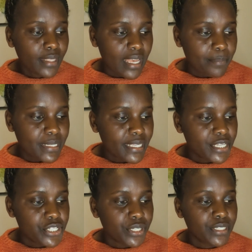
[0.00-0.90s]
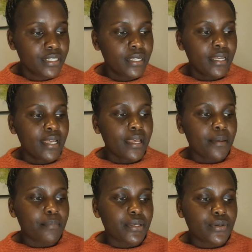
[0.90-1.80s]
application,
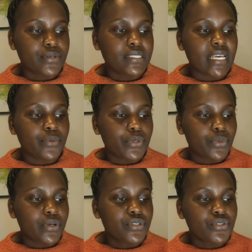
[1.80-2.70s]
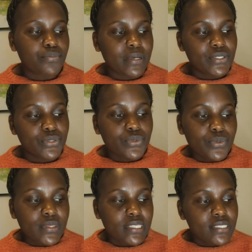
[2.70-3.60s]
because I would want to
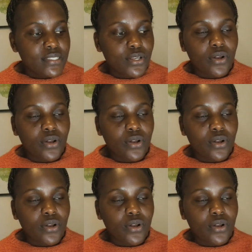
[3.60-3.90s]
pursue this